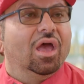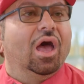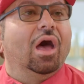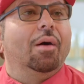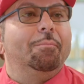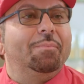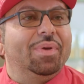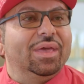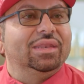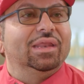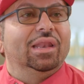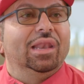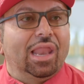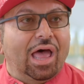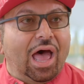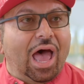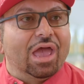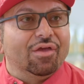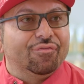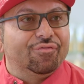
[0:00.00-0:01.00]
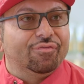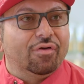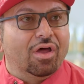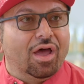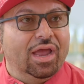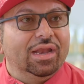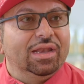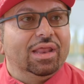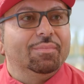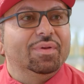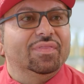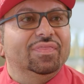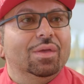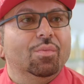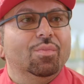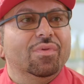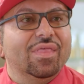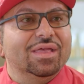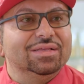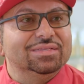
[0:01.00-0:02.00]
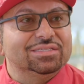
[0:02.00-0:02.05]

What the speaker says: a better life, right? But then